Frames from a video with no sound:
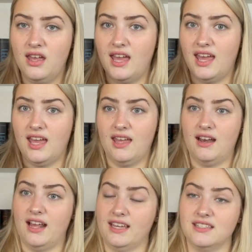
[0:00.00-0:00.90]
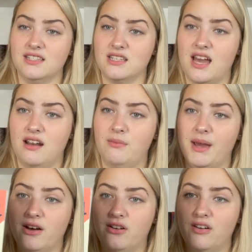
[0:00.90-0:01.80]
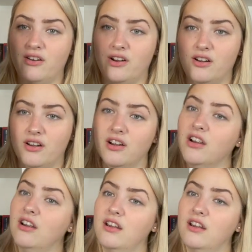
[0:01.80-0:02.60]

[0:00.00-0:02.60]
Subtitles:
And I guess it's kind of about her